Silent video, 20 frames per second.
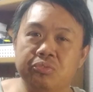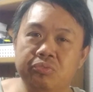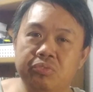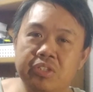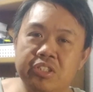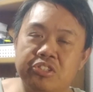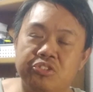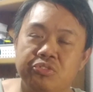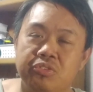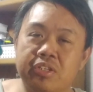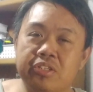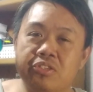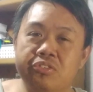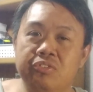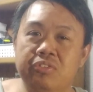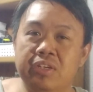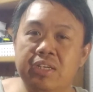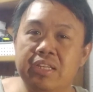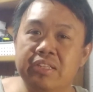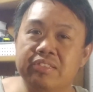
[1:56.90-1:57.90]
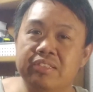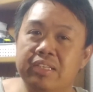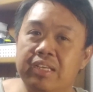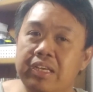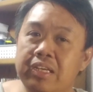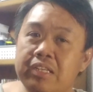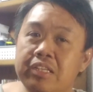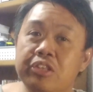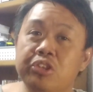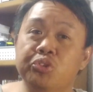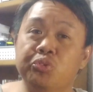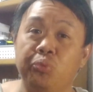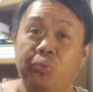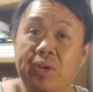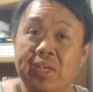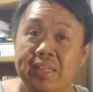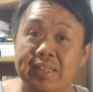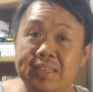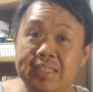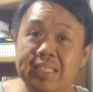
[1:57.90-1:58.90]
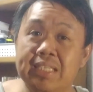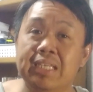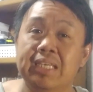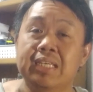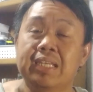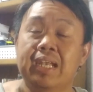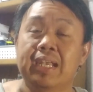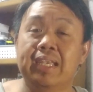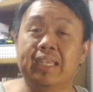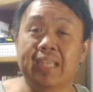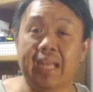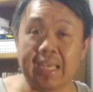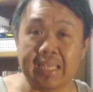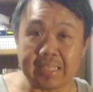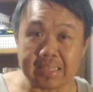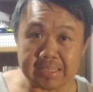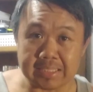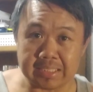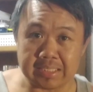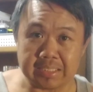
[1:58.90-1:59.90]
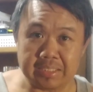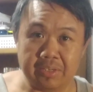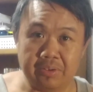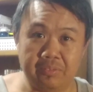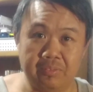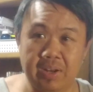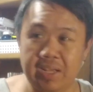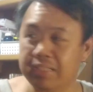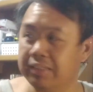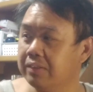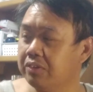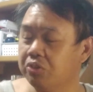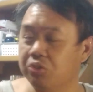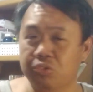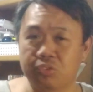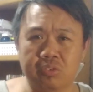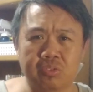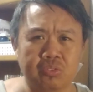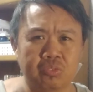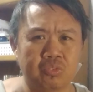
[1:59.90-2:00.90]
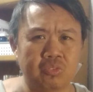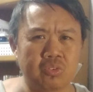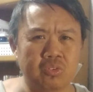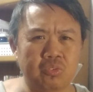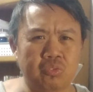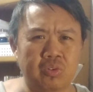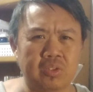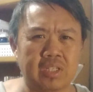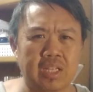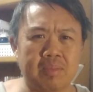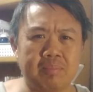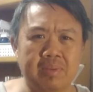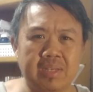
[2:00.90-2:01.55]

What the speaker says: which was released in 2019, right? So what I